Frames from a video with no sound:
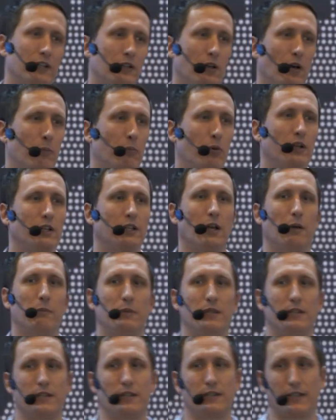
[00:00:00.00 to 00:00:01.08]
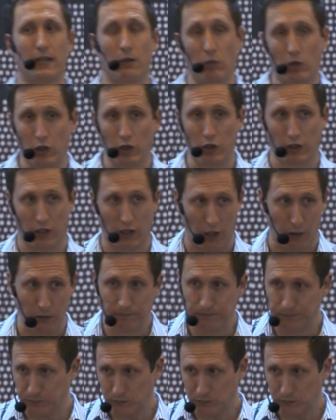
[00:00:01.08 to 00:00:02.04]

to our print companies and say, well, look, you know,